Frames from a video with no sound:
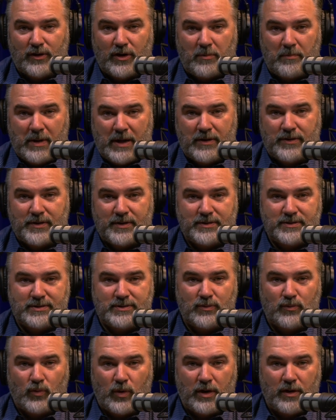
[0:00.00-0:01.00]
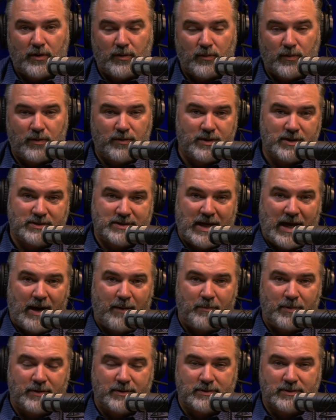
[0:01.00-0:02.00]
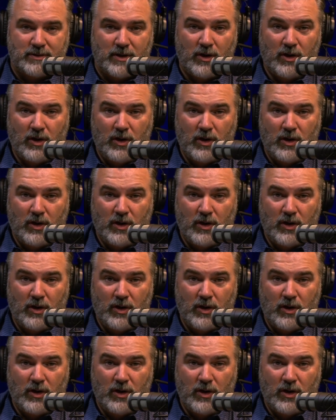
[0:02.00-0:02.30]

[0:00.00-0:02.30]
are methods where this happens.